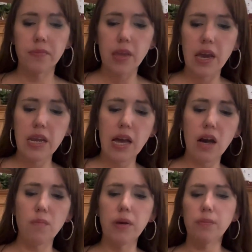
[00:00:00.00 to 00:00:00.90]

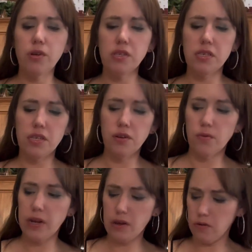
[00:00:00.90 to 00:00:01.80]
Anyhow, people used to sit
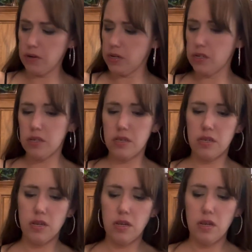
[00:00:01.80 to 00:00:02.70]
around and
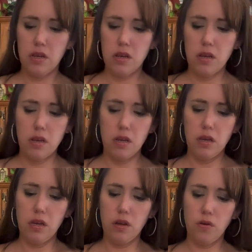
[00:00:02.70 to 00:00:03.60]
just,
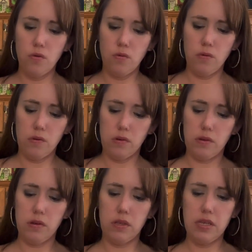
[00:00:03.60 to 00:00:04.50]
you know,
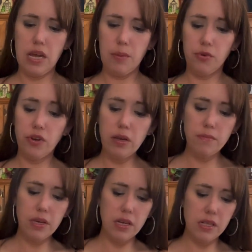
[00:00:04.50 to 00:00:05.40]
snap green
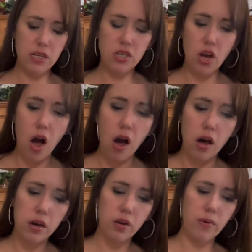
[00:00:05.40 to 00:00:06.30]
beans and
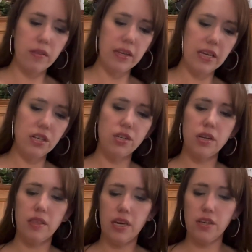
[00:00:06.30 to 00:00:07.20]
talk around the kitchen,
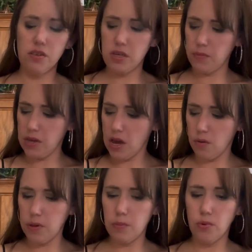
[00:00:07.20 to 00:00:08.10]
and that used to be how
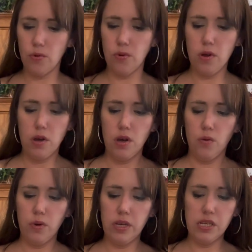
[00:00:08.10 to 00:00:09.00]
people
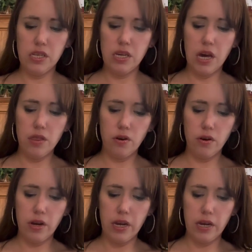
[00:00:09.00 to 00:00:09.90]
would get
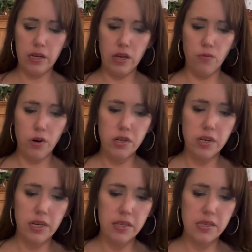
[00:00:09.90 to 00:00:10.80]
together and get work
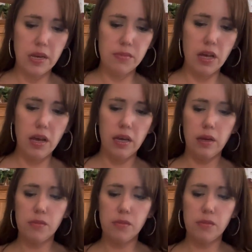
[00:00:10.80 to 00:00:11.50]
done at the same time.